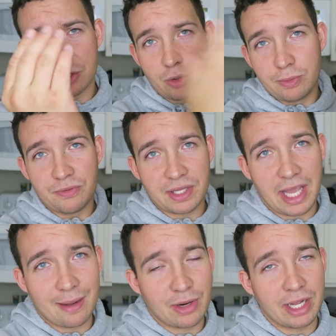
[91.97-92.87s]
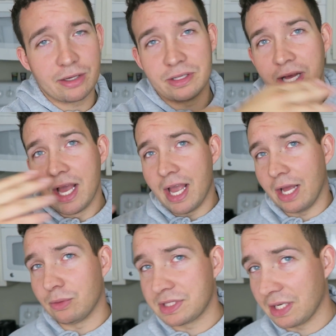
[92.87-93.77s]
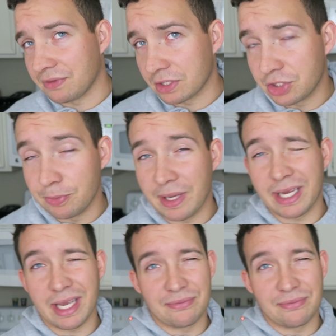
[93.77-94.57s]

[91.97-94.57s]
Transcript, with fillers: so we'll move the camera angle and we'll see if they're too big.